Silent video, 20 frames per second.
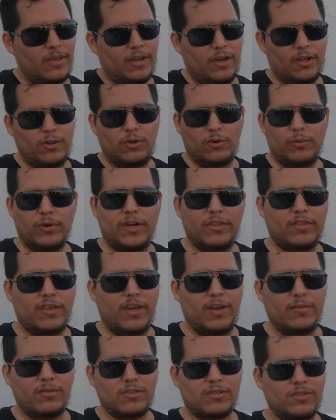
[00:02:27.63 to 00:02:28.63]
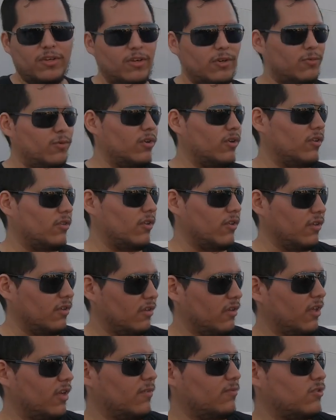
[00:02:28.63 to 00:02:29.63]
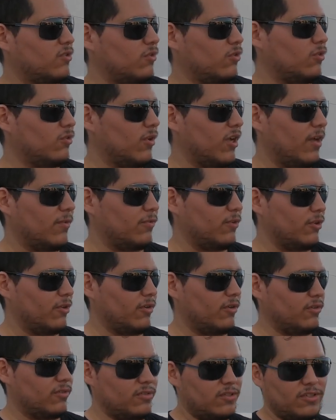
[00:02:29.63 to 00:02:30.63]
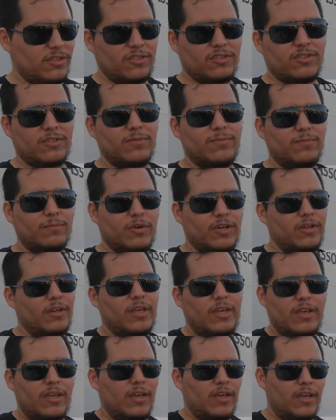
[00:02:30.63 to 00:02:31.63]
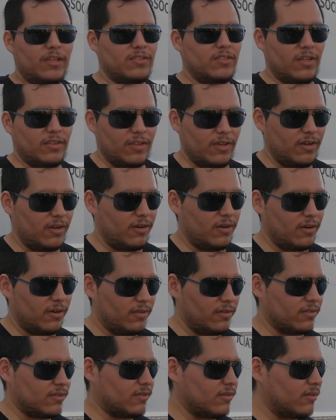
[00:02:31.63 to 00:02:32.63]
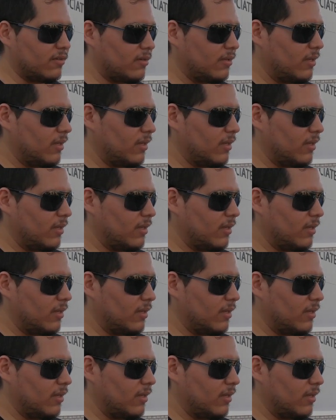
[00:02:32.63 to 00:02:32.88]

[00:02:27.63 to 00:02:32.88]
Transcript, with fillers: on the right they have the steering wheel, and on the left you have your stick shift, but it's not that hard, honestly.